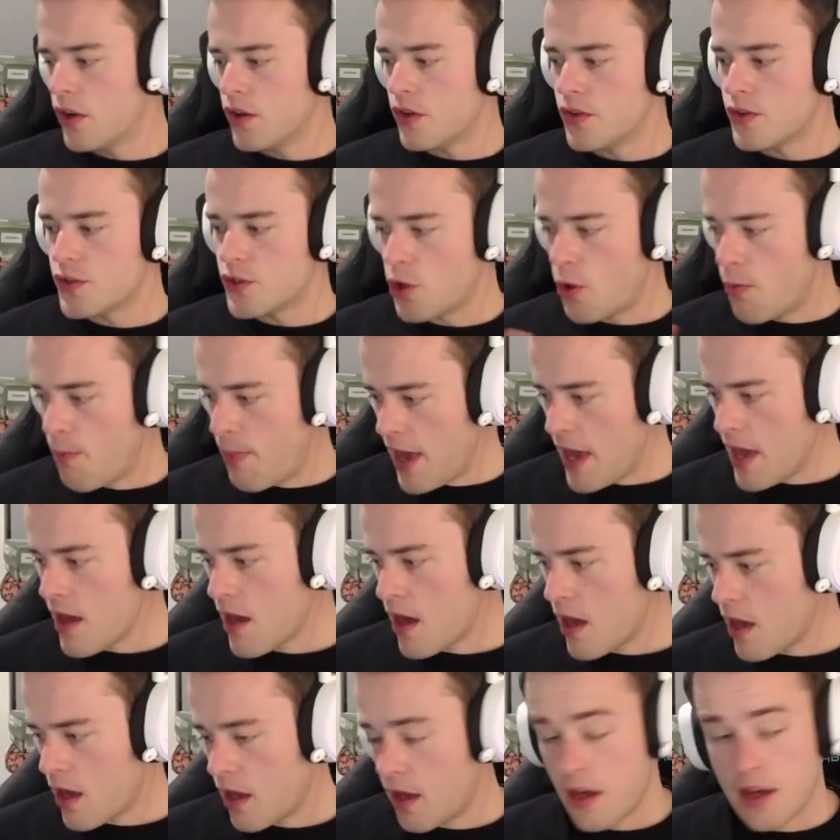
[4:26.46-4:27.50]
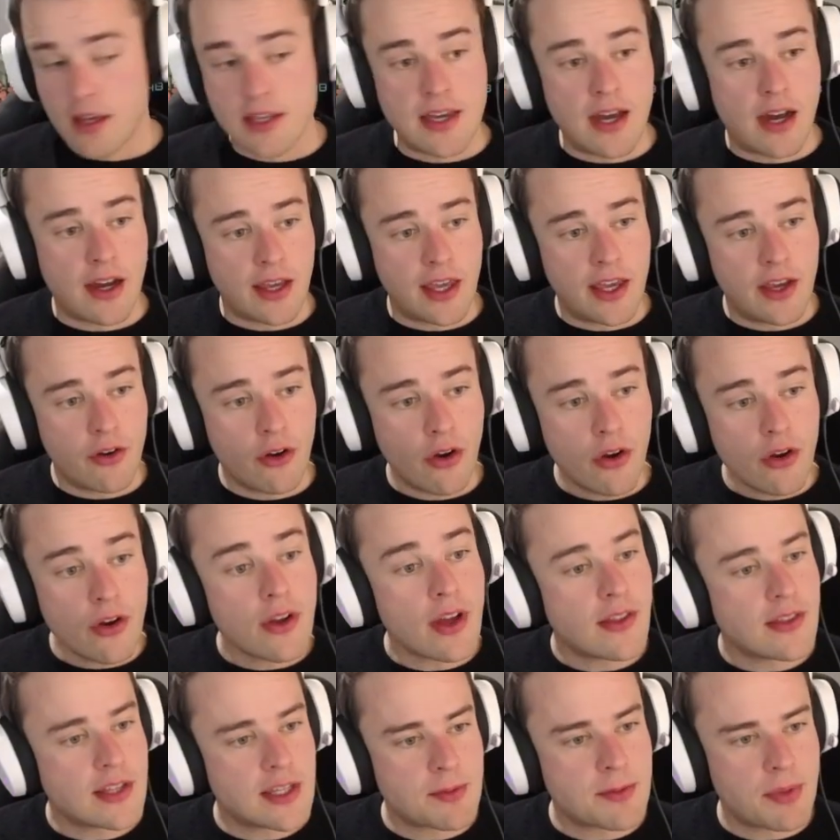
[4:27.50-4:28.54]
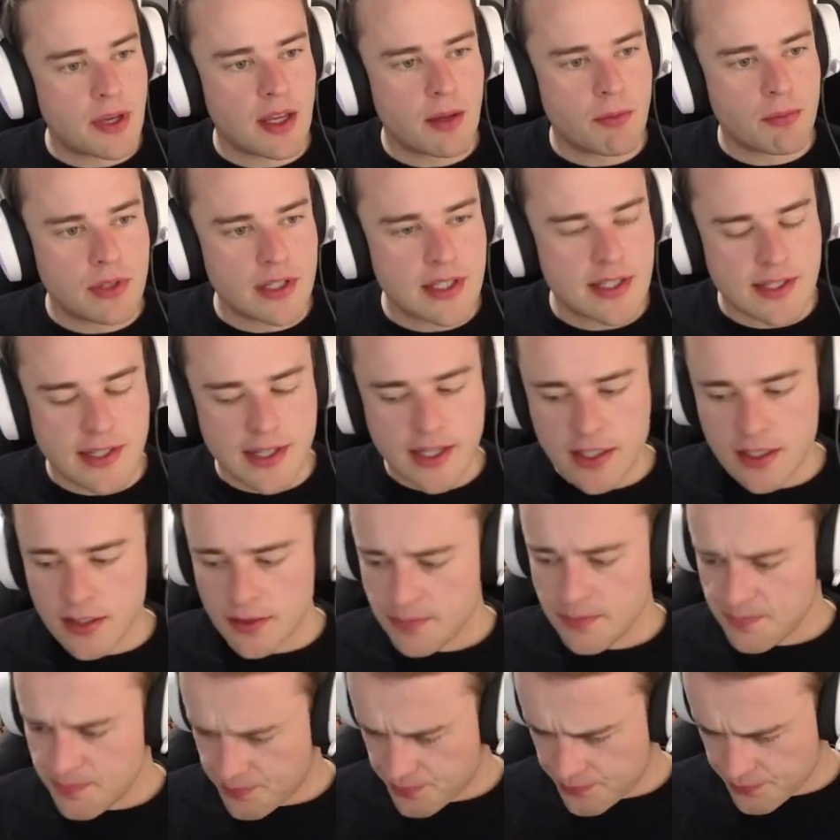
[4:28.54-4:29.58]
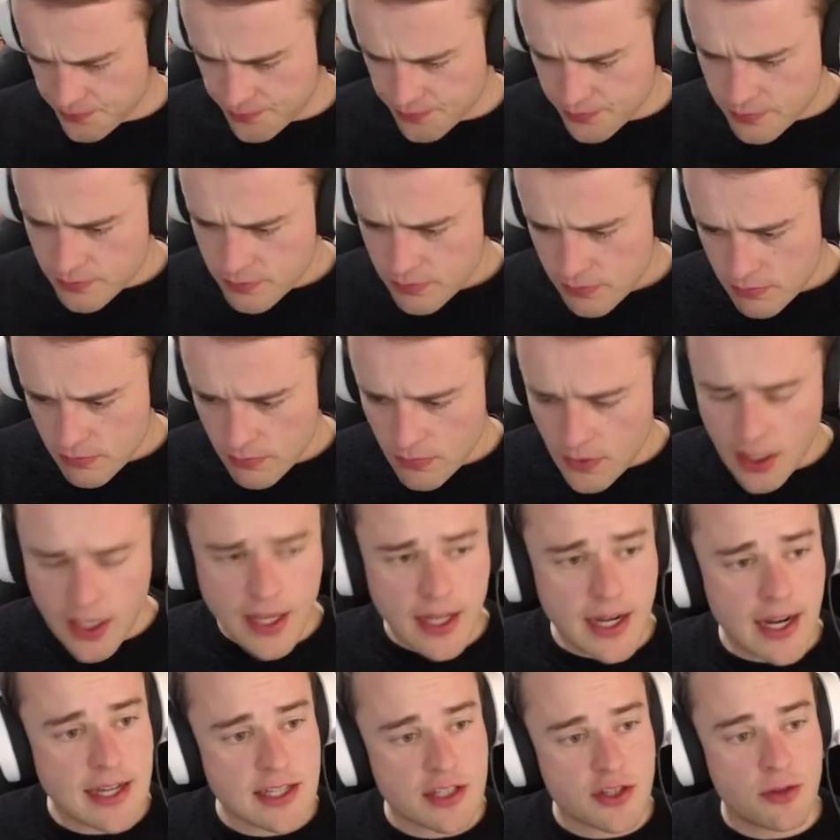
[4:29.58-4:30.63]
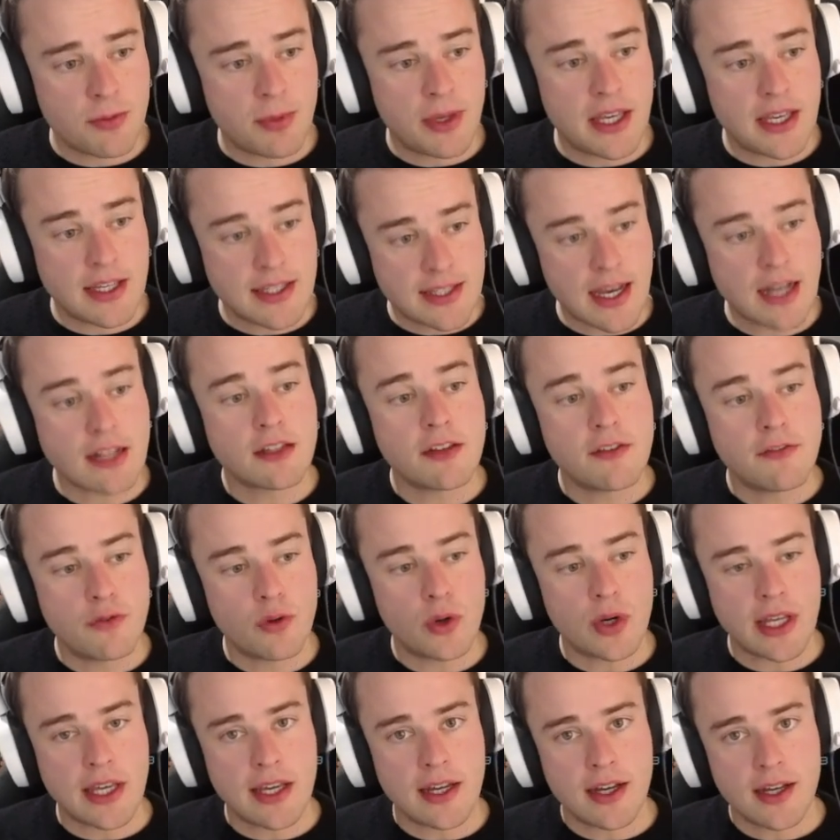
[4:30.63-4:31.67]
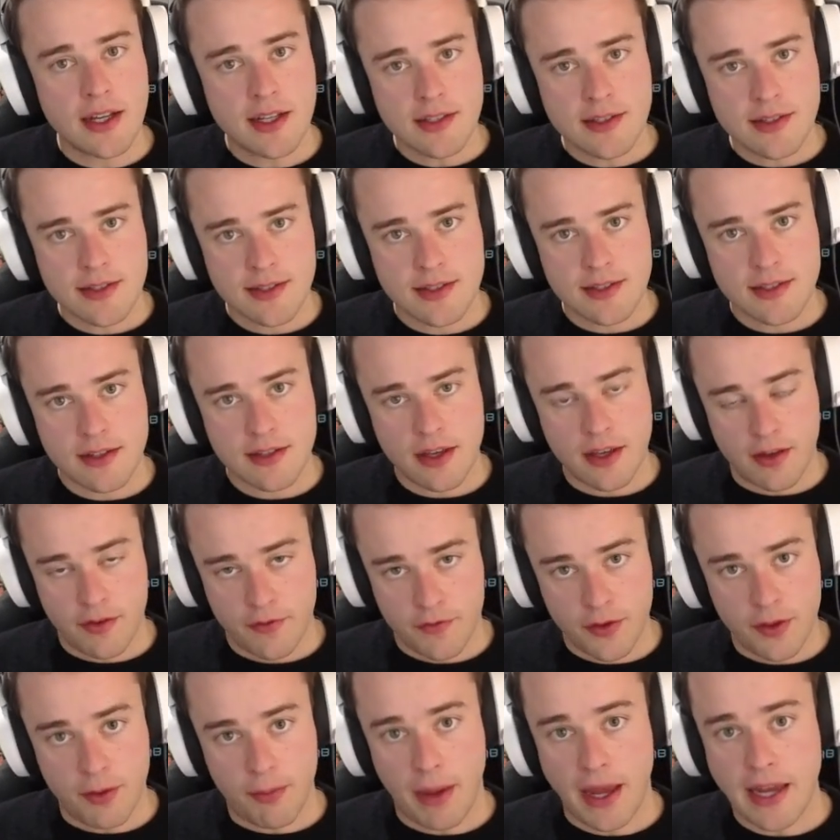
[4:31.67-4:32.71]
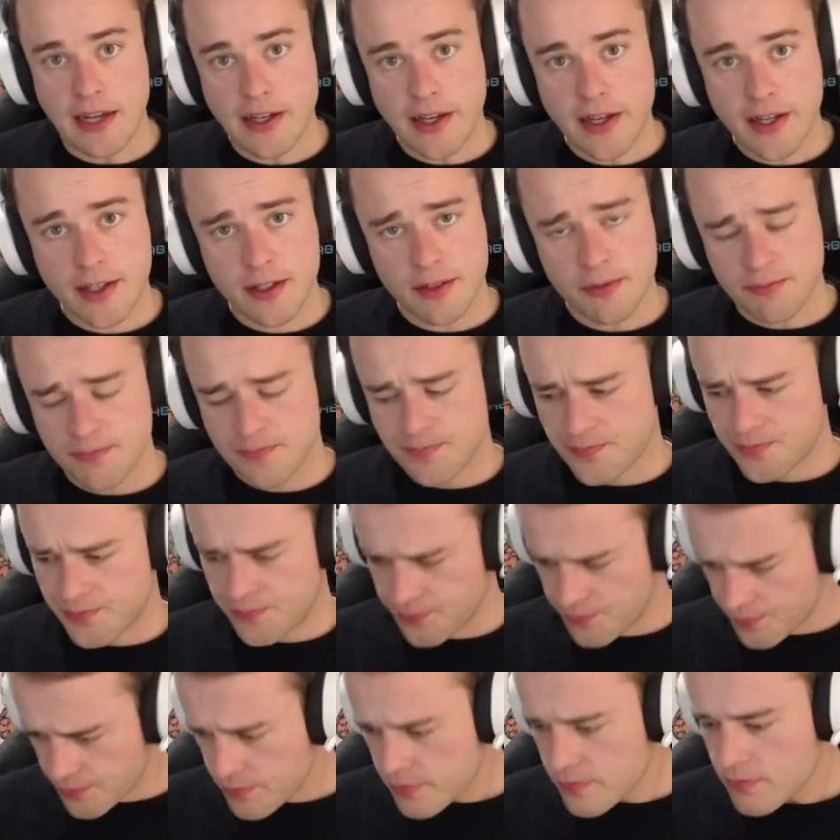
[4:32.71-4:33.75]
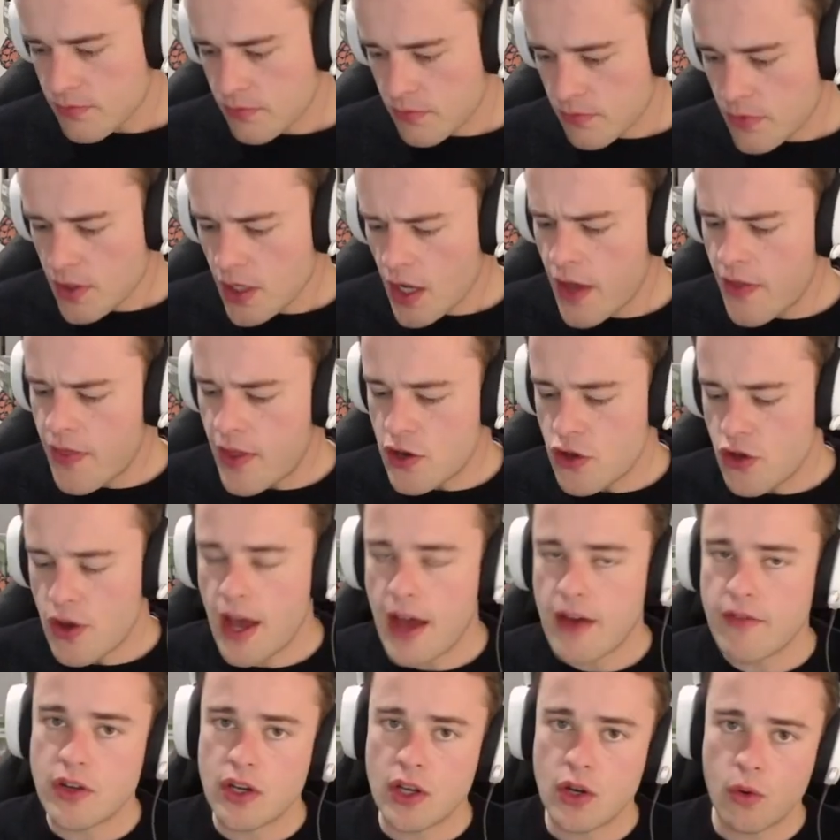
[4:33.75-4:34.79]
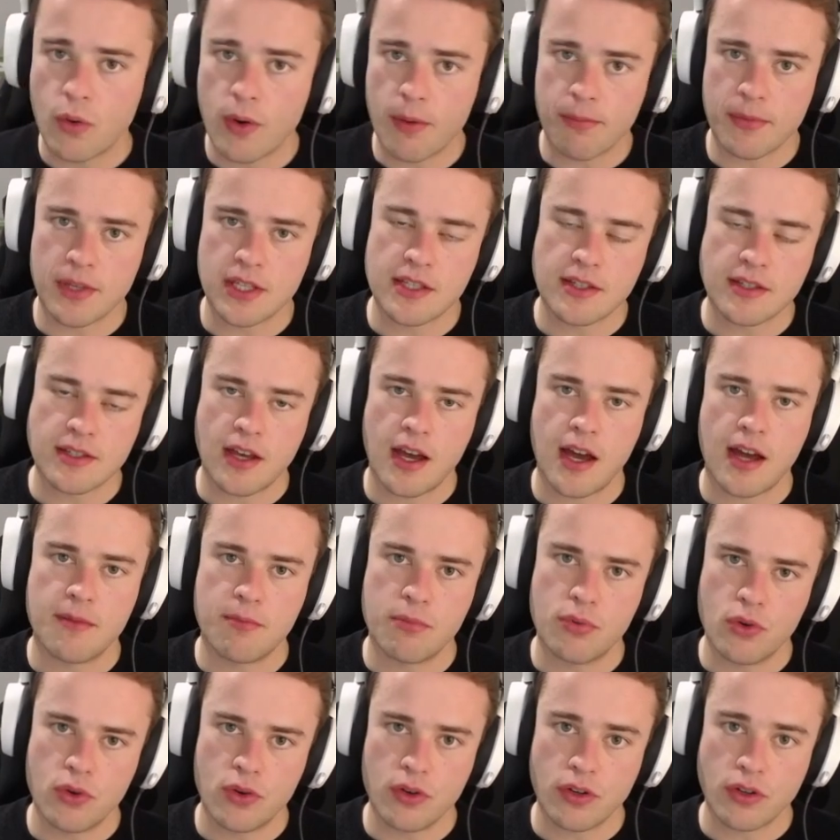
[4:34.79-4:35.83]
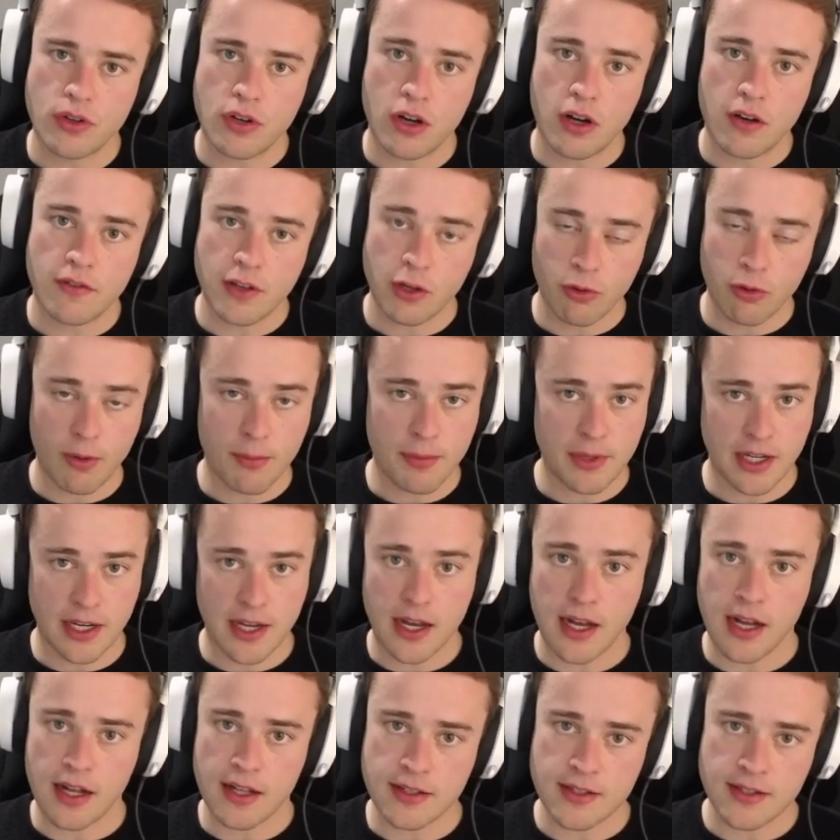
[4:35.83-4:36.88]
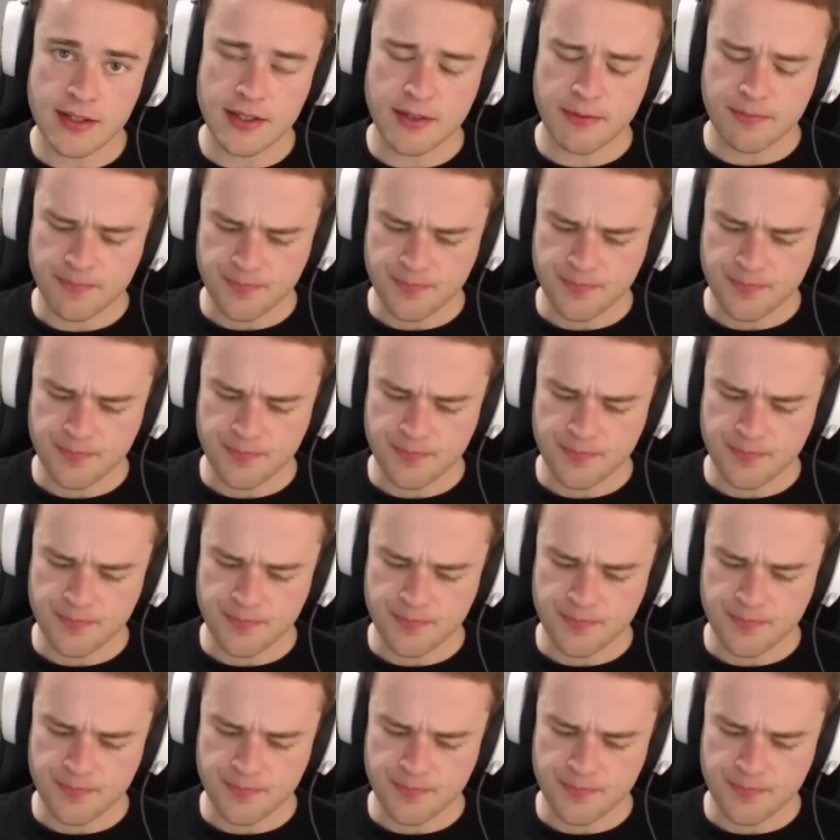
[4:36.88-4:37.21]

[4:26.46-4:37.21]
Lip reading: So being a young hero and this being a Blitz deck, it has to be exactly 40 cards for the main deck. And then you have an equipment sideboard of equipment cards,